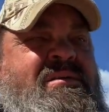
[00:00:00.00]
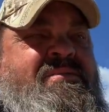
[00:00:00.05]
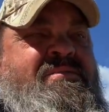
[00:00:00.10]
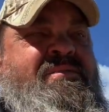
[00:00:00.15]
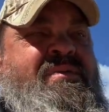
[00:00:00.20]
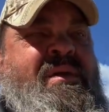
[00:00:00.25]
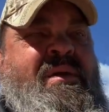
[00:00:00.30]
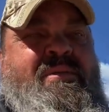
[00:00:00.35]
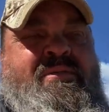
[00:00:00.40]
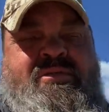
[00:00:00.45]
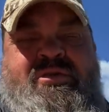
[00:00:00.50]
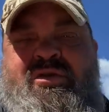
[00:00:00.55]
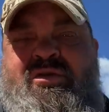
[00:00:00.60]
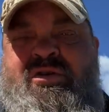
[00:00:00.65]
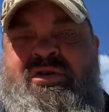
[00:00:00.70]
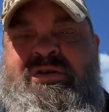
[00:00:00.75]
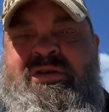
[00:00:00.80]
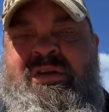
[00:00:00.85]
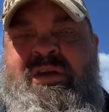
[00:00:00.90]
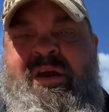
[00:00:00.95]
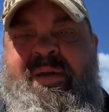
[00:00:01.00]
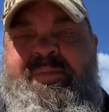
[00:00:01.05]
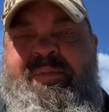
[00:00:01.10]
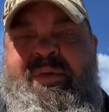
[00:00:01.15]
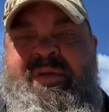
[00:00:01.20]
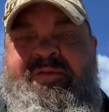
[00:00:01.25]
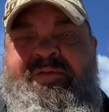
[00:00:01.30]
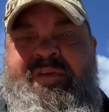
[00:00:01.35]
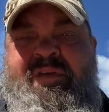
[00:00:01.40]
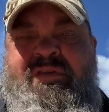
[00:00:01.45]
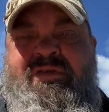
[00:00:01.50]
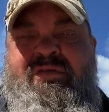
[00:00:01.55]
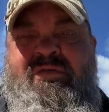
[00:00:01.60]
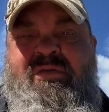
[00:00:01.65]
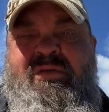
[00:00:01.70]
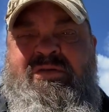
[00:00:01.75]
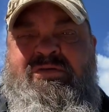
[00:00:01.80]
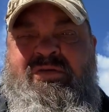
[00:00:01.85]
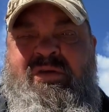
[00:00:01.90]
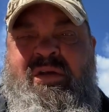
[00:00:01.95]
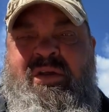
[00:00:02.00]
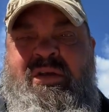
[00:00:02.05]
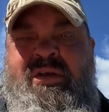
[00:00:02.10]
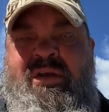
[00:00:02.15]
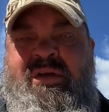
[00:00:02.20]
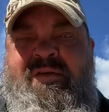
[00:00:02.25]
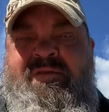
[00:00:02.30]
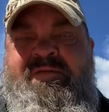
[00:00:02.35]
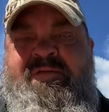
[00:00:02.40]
be able to hook it up. And if I do, I'll try to take a